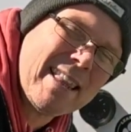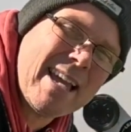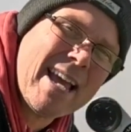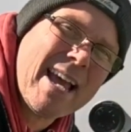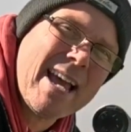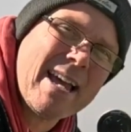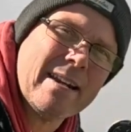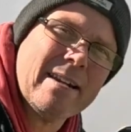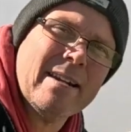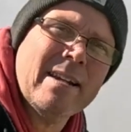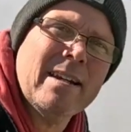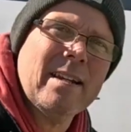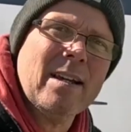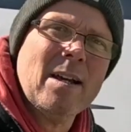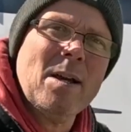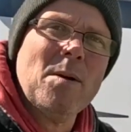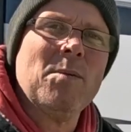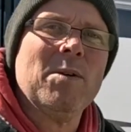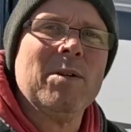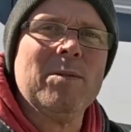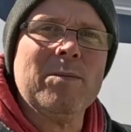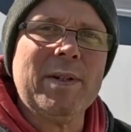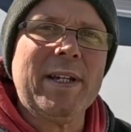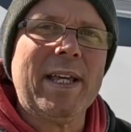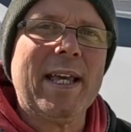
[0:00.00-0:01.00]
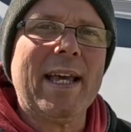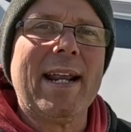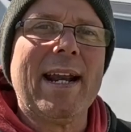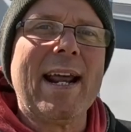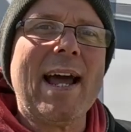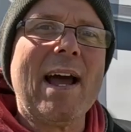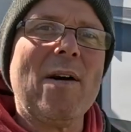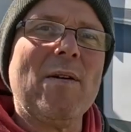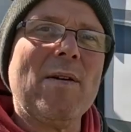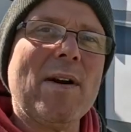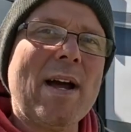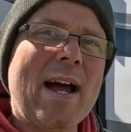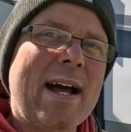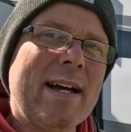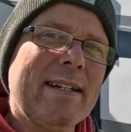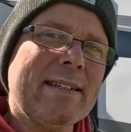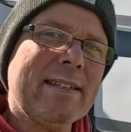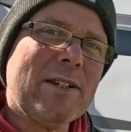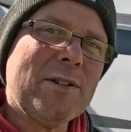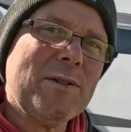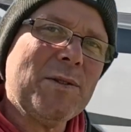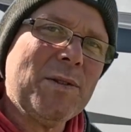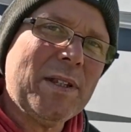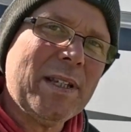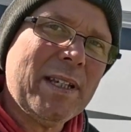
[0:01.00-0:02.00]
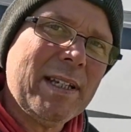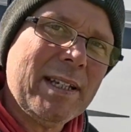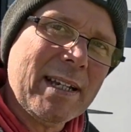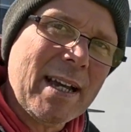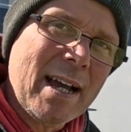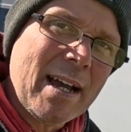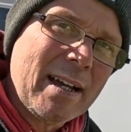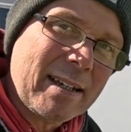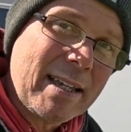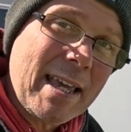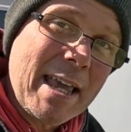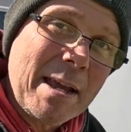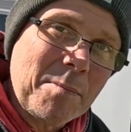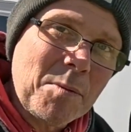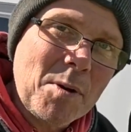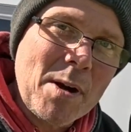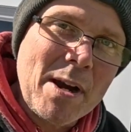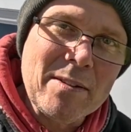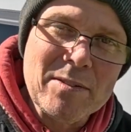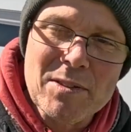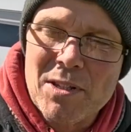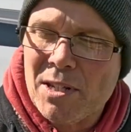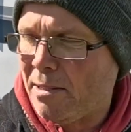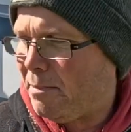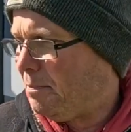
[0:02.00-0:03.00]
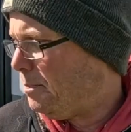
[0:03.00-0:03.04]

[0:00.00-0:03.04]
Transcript: that when we get out onto the campgrounds.